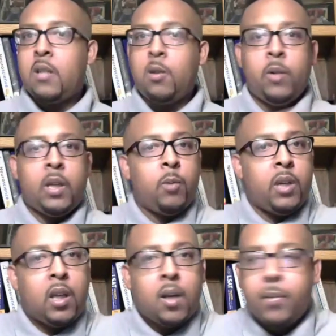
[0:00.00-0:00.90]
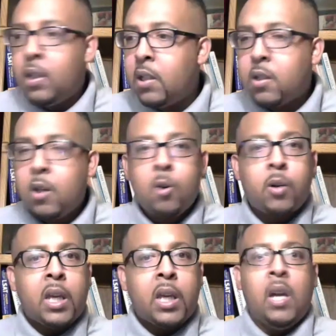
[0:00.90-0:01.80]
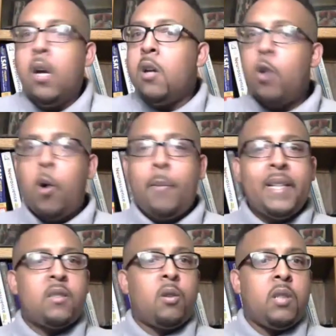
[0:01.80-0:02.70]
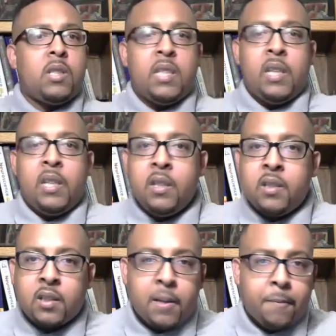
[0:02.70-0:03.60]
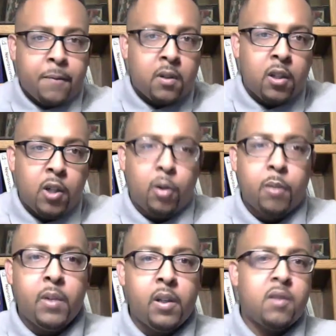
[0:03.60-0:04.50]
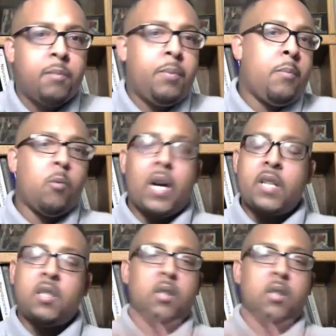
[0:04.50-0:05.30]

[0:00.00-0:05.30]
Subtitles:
We keeping this low key. Nobody's gonna see this except for, you know, the millions of people watching.